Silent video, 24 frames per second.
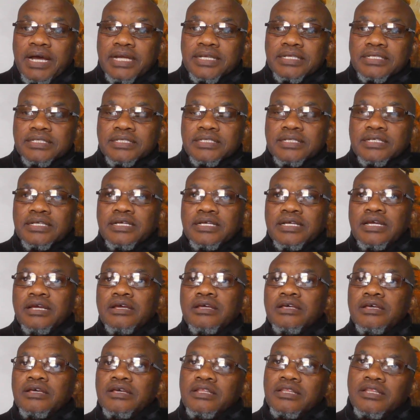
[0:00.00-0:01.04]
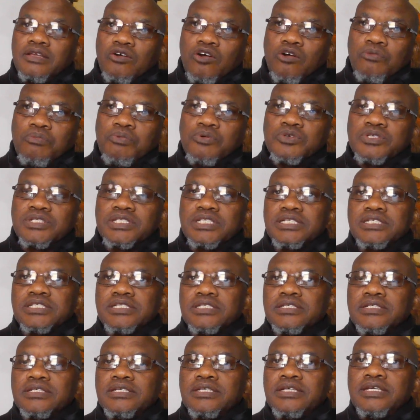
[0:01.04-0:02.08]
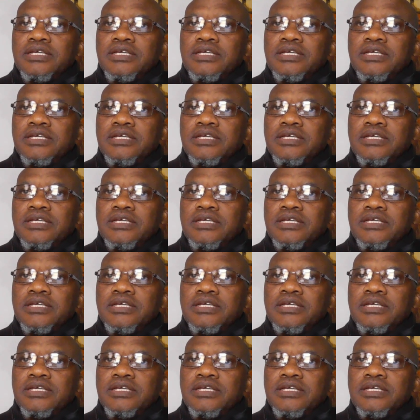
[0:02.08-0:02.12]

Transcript: But the opposite,